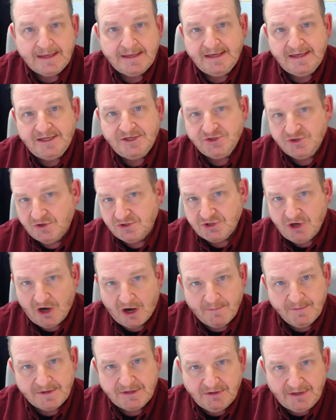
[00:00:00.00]
And Joe's
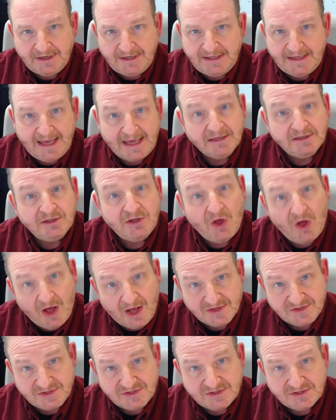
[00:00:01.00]
Carpet Cleaning had a
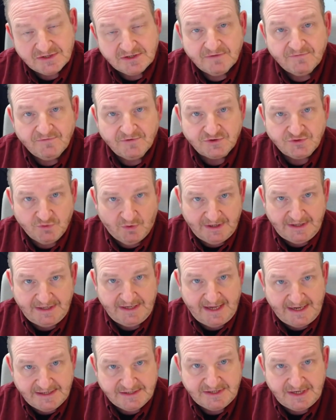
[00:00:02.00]
loss for
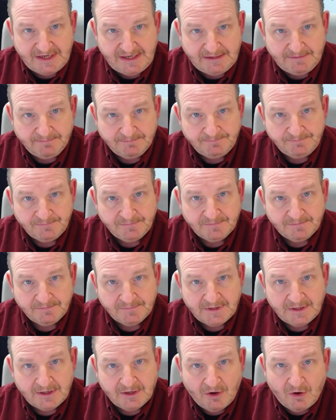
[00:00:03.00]
2018.
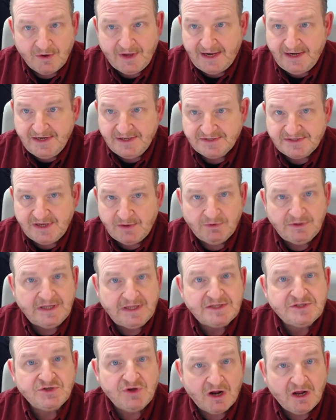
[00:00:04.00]
Okay, you say, well,
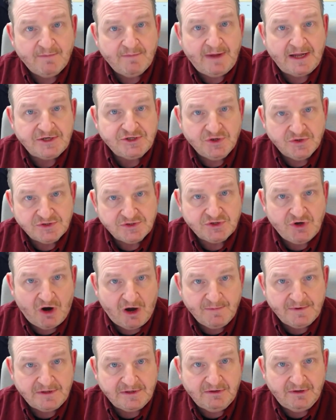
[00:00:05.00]
let's talk about Joe's
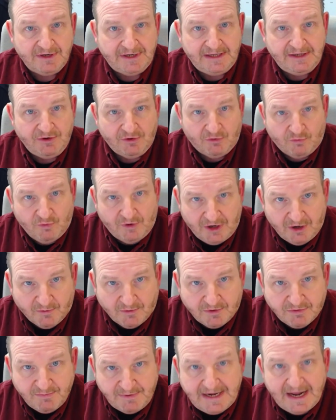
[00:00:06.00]
Carpet Cleaning. You're here
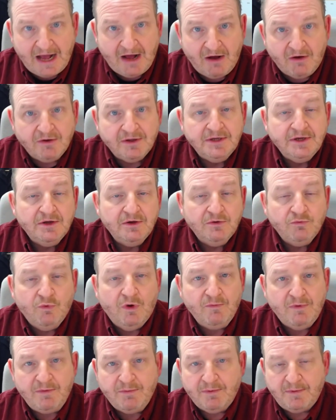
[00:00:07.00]
with me now
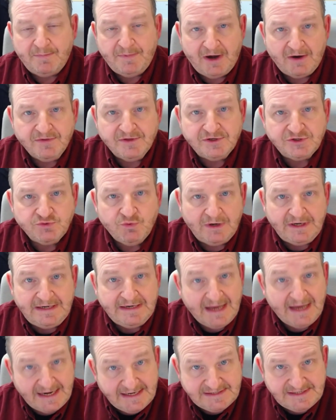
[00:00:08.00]
when we prepare the
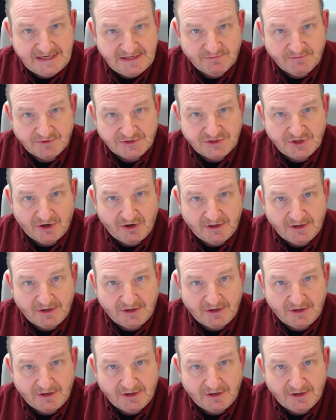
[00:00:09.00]
2019 return.